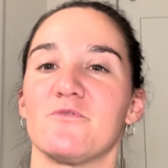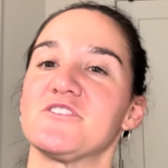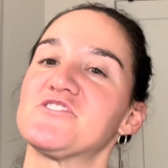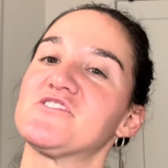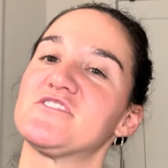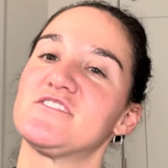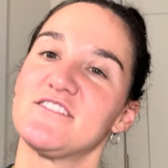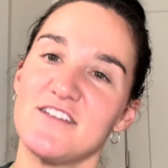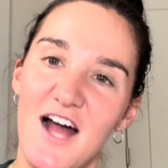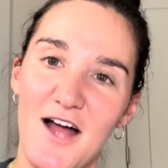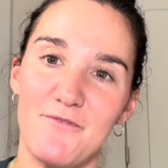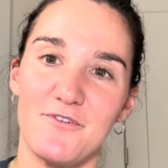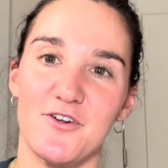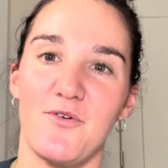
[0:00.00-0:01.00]
which did
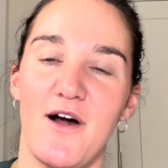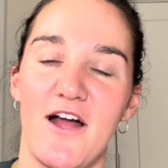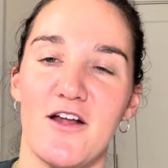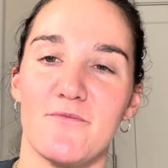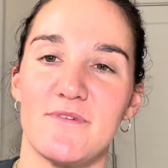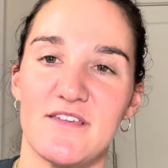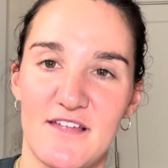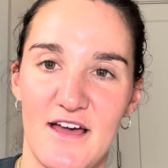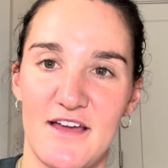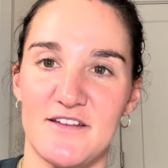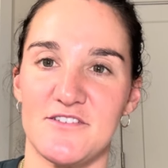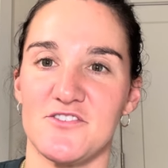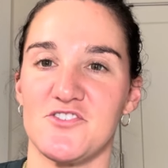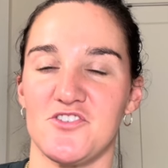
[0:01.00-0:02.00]
not require me
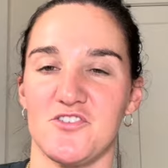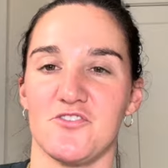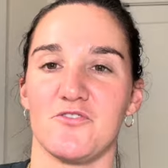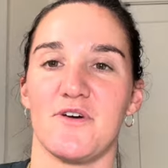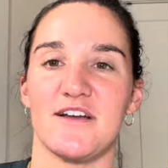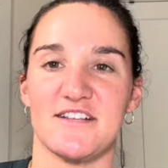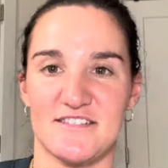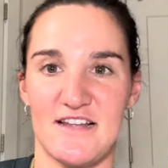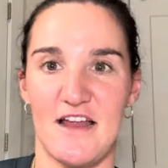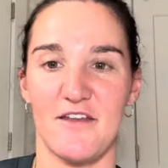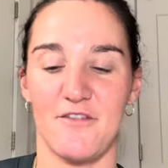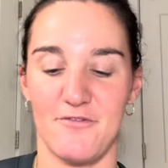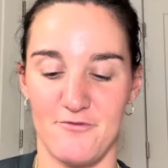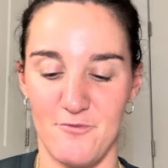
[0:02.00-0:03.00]
then to
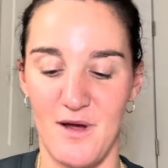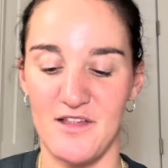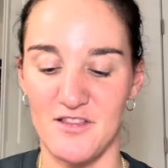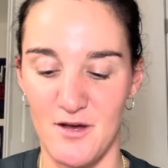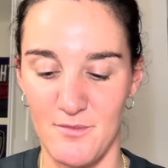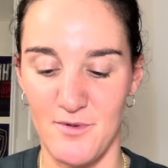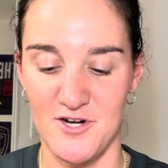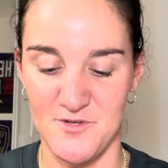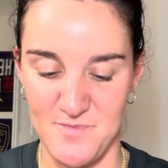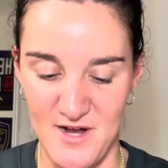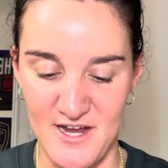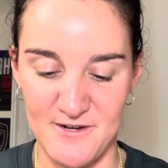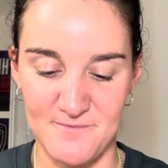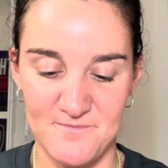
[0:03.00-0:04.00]
extend through my lumbar spine.